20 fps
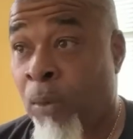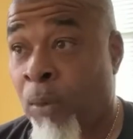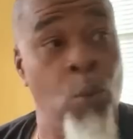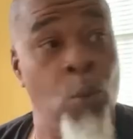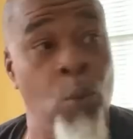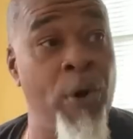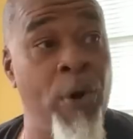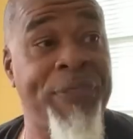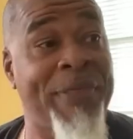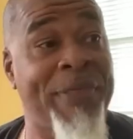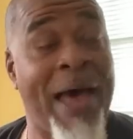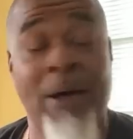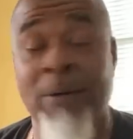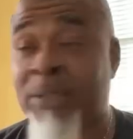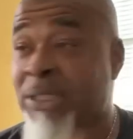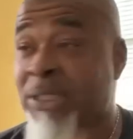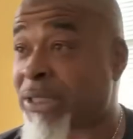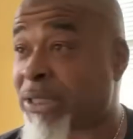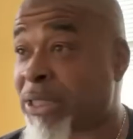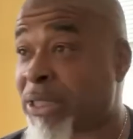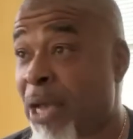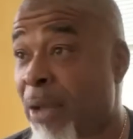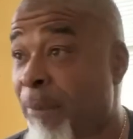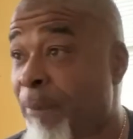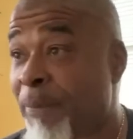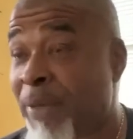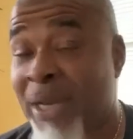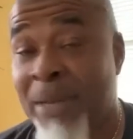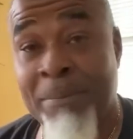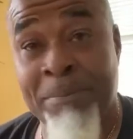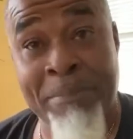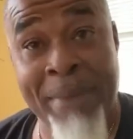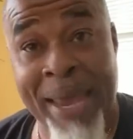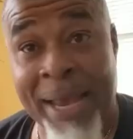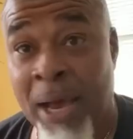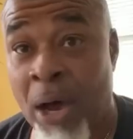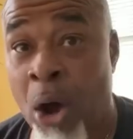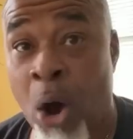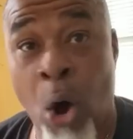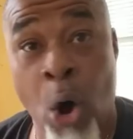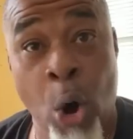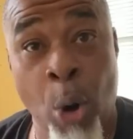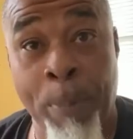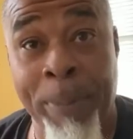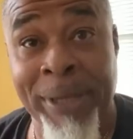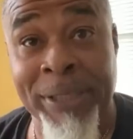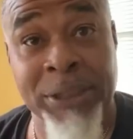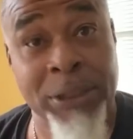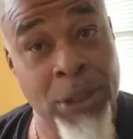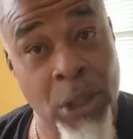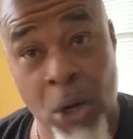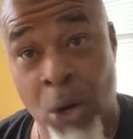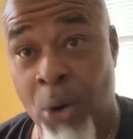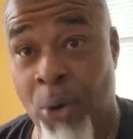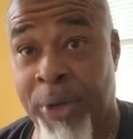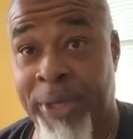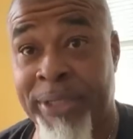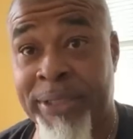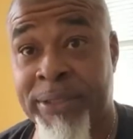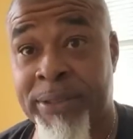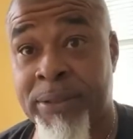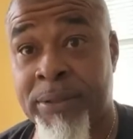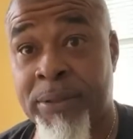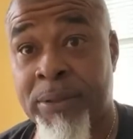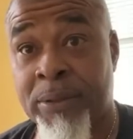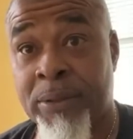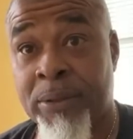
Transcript: without something that make a whole bunch of noise.